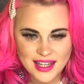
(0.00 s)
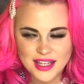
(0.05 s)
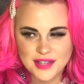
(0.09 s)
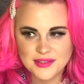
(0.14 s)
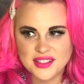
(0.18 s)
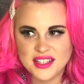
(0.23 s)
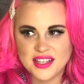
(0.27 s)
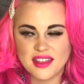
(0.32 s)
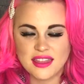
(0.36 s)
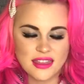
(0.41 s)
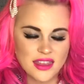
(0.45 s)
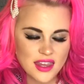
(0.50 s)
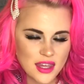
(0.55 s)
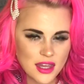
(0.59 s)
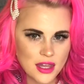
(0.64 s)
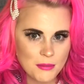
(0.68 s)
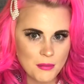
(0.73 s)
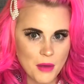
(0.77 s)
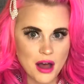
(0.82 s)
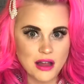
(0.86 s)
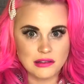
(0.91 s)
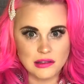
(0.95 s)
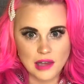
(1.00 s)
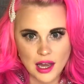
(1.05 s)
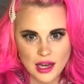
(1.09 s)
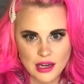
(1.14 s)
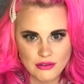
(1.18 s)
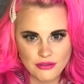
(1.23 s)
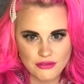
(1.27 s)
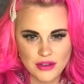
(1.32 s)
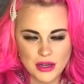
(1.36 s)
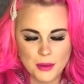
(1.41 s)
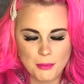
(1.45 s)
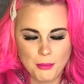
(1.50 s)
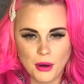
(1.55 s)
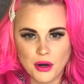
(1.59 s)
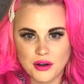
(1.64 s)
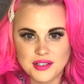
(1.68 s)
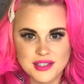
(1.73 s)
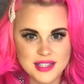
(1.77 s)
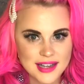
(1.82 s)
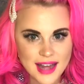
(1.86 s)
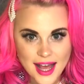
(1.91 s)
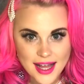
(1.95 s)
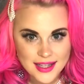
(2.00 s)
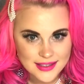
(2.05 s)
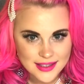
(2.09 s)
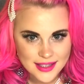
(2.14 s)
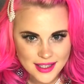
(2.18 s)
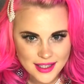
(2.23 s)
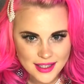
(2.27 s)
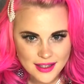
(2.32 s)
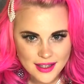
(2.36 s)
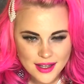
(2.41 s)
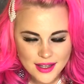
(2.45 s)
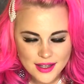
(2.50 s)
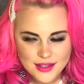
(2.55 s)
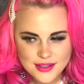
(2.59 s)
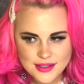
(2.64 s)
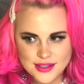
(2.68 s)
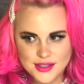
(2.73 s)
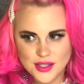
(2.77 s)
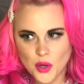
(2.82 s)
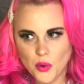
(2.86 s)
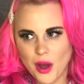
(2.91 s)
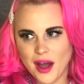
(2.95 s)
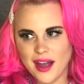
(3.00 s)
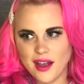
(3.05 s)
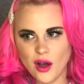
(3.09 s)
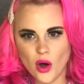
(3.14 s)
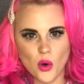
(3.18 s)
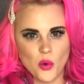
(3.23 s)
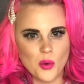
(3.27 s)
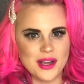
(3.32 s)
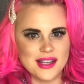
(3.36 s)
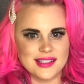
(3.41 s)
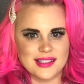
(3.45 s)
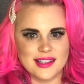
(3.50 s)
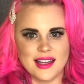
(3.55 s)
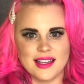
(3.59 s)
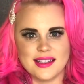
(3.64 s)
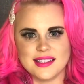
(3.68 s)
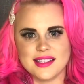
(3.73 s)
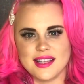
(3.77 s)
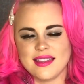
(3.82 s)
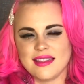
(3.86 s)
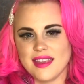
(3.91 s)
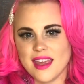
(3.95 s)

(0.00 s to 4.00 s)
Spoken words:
It gives it a theme, a life, and a personality. So I always like to